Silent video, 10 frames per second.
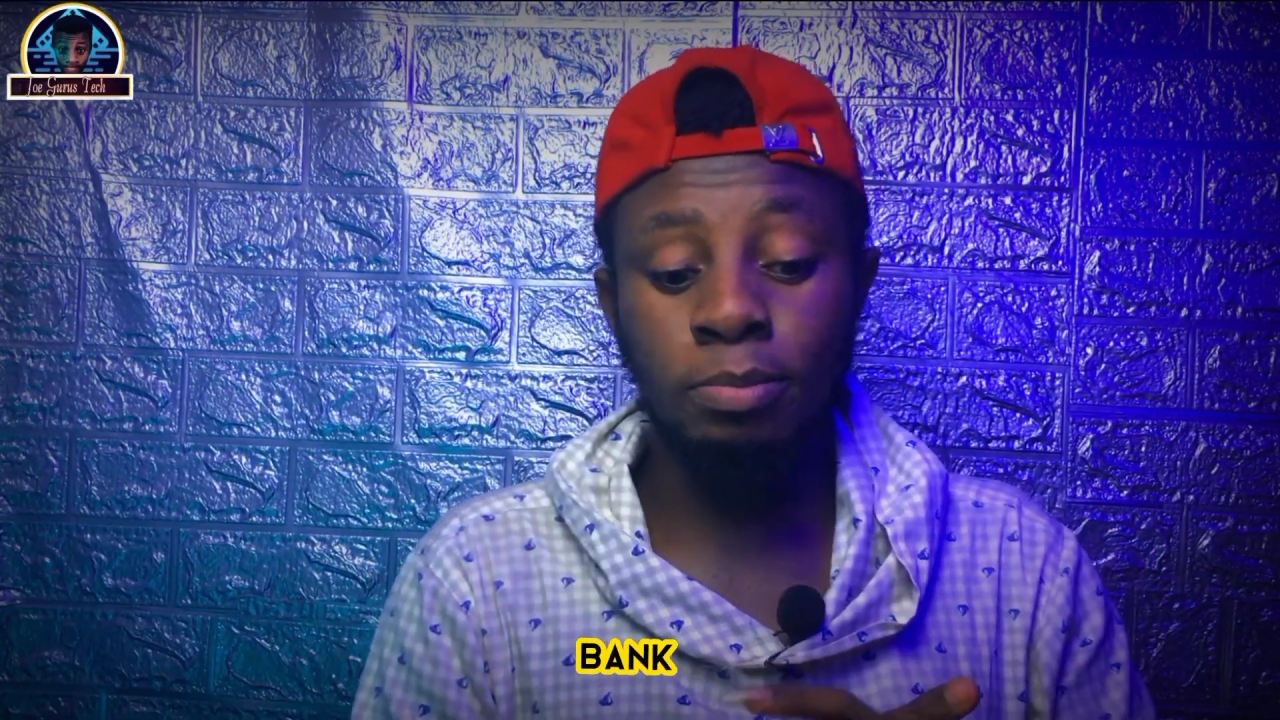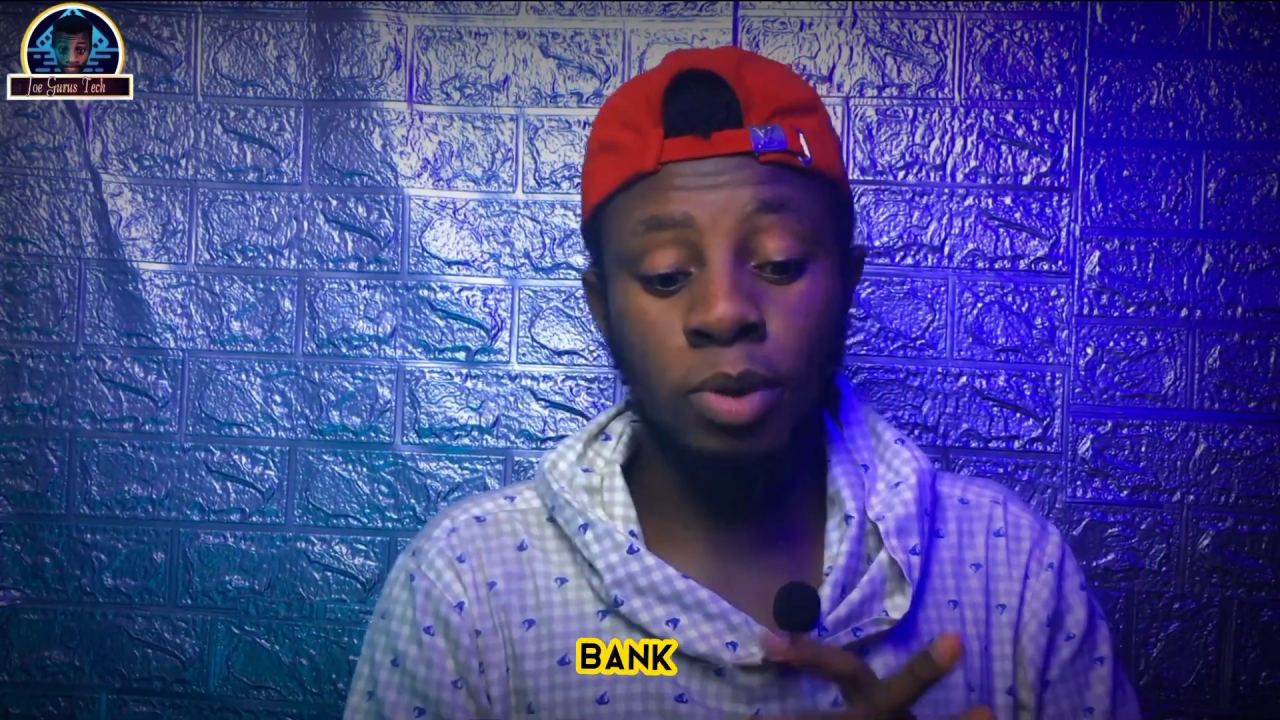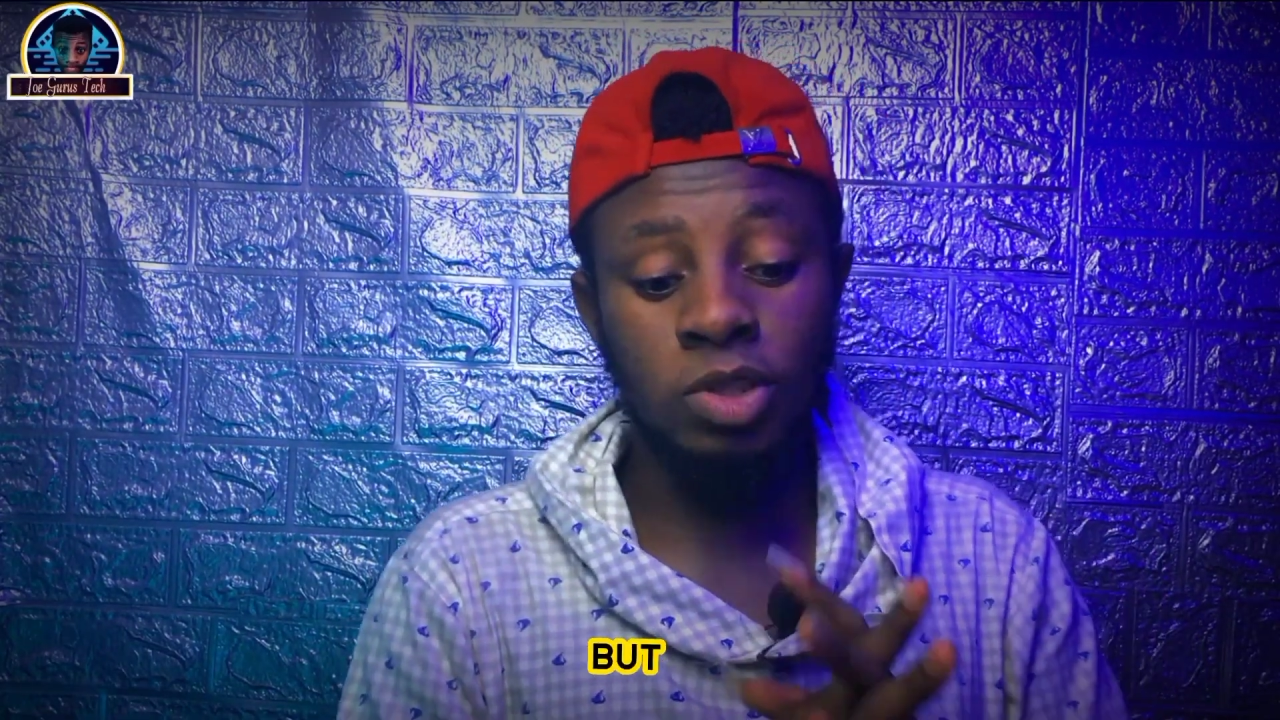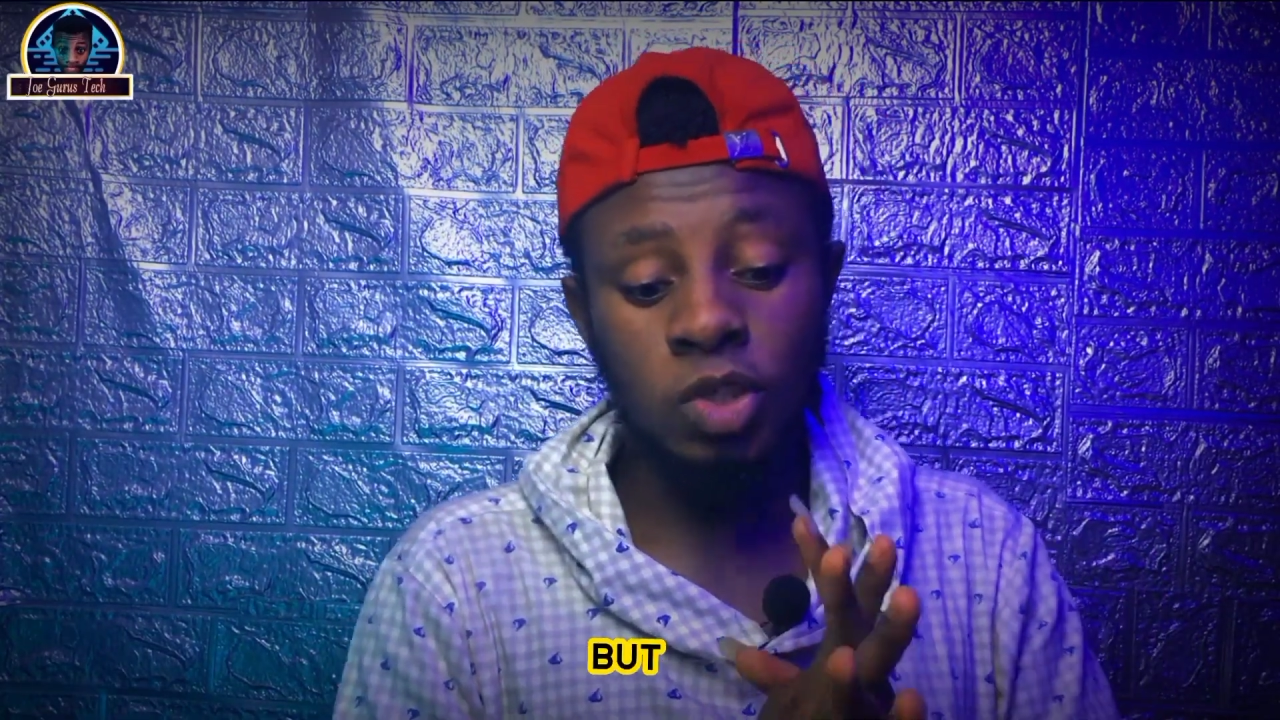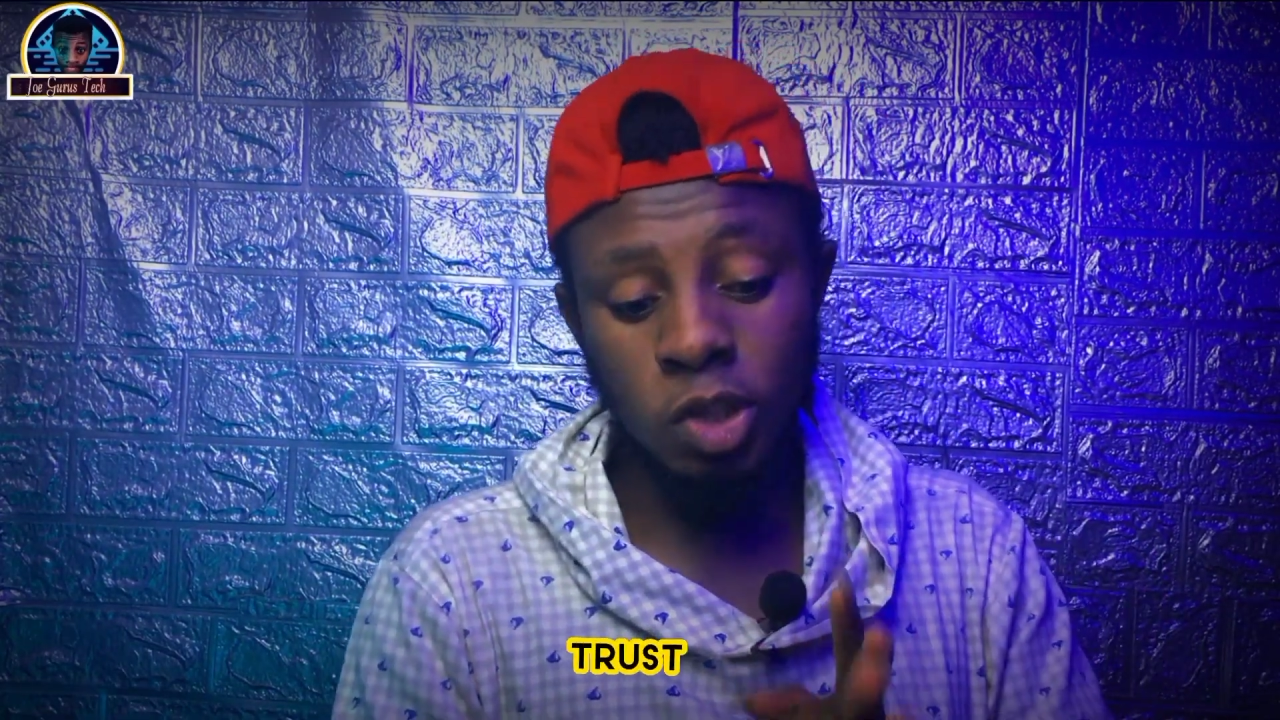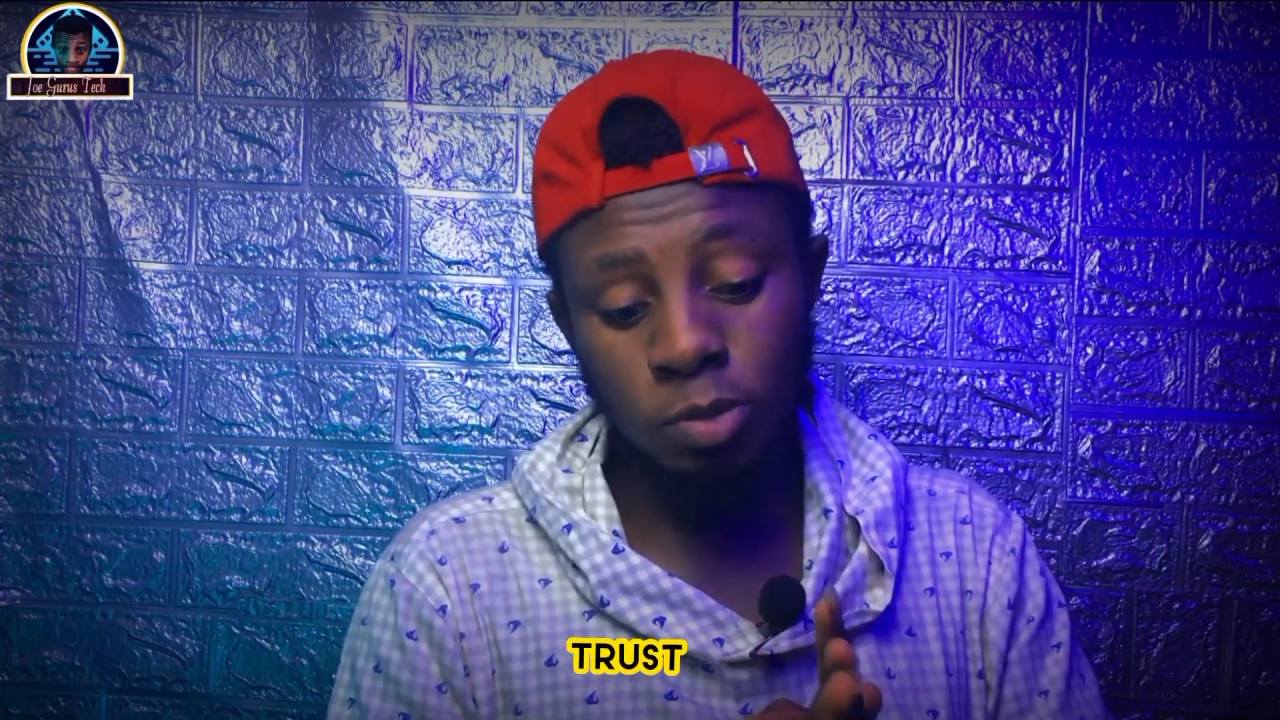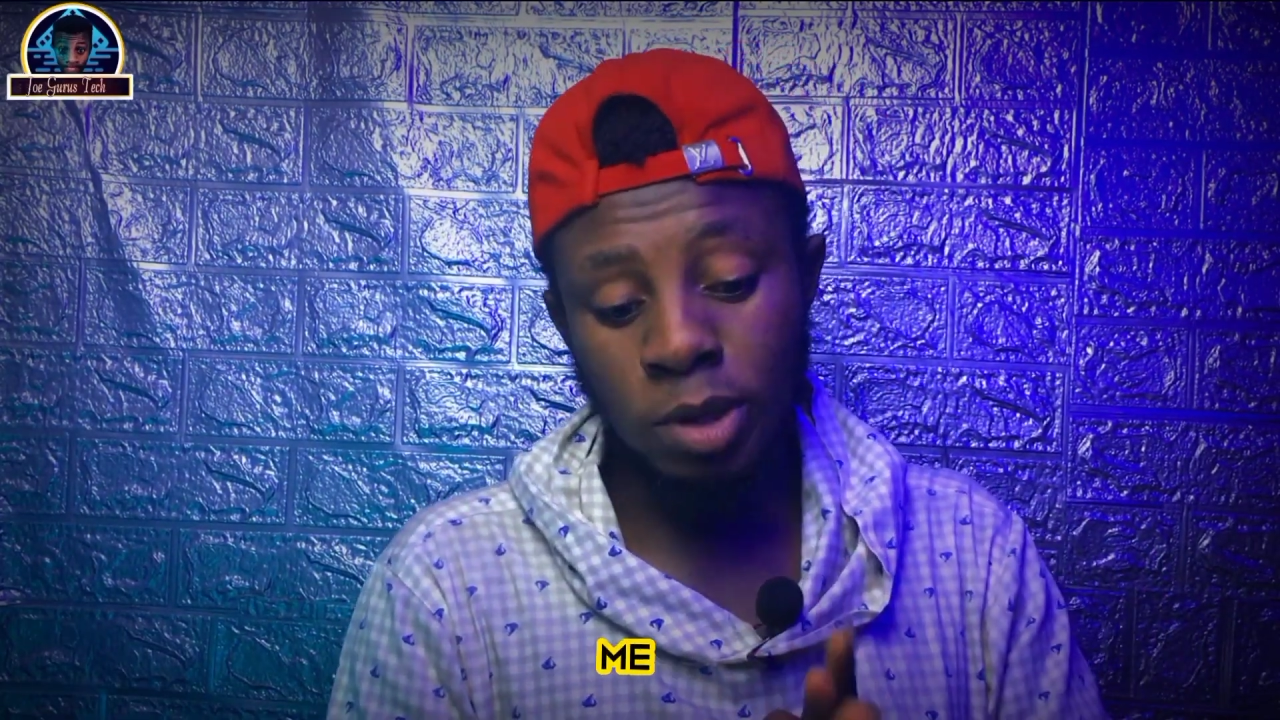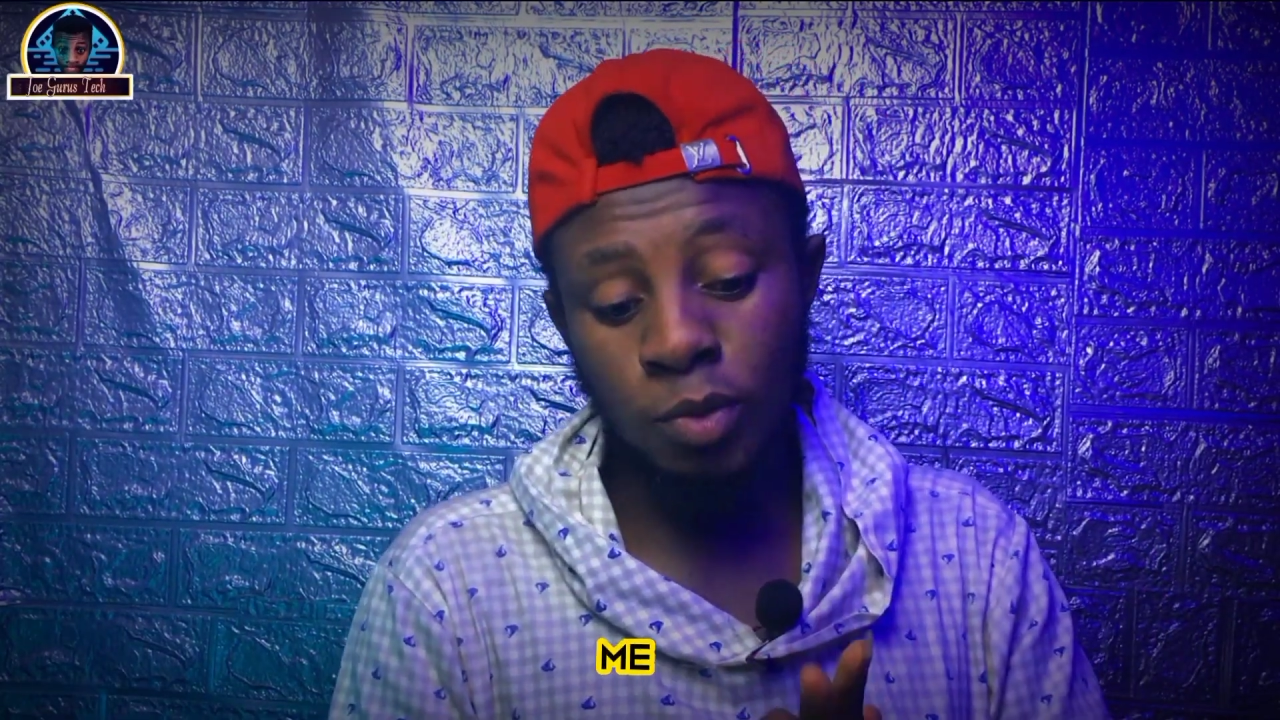but trust me